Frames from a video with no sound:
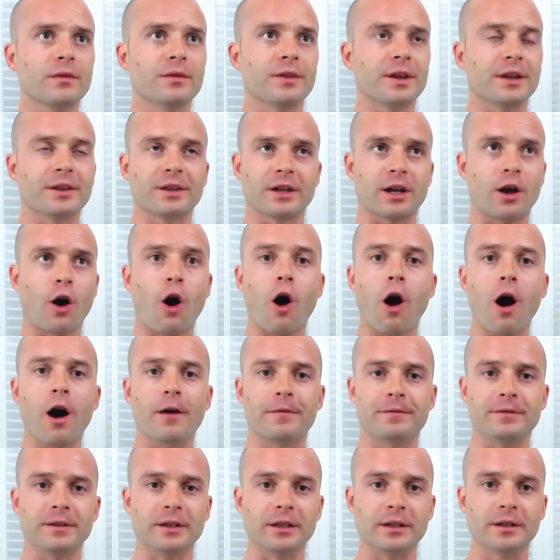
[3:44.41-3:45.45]
The
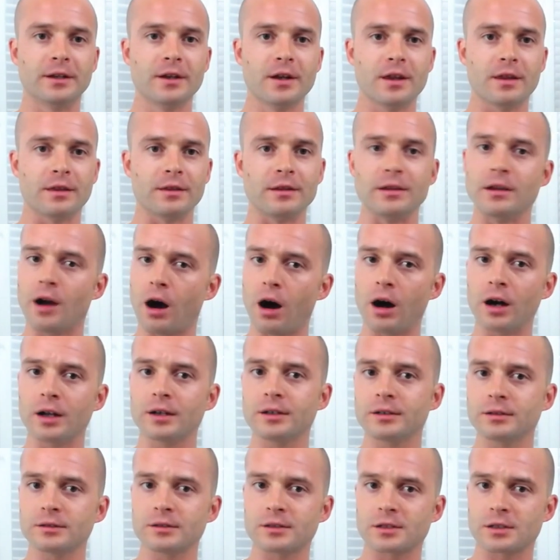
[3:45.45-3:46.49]
coffee, the
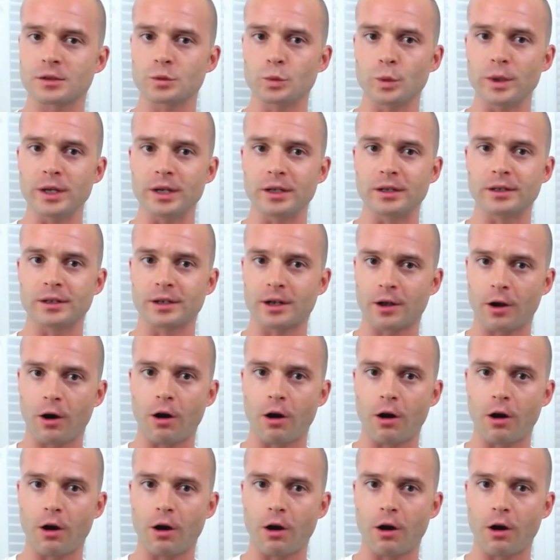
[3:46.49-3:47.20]
unsweetened